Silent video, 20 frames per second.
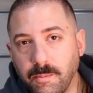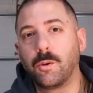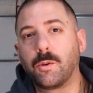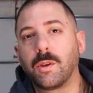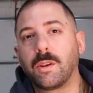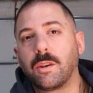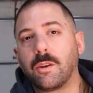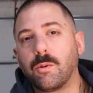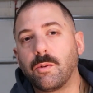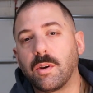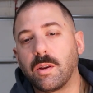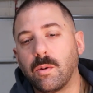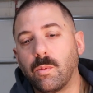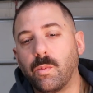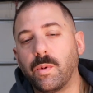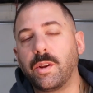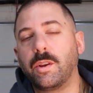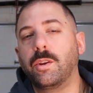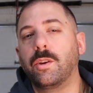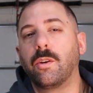You can do it
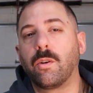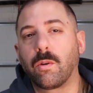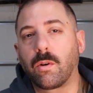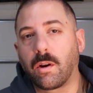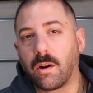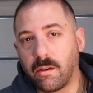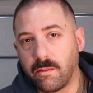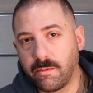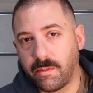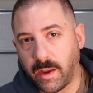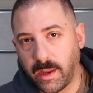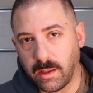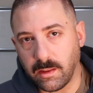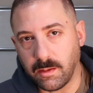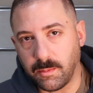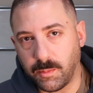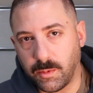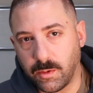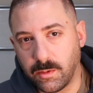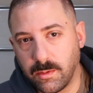when you're
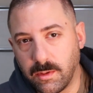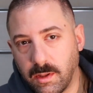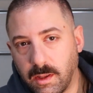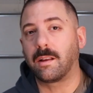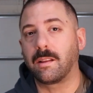available.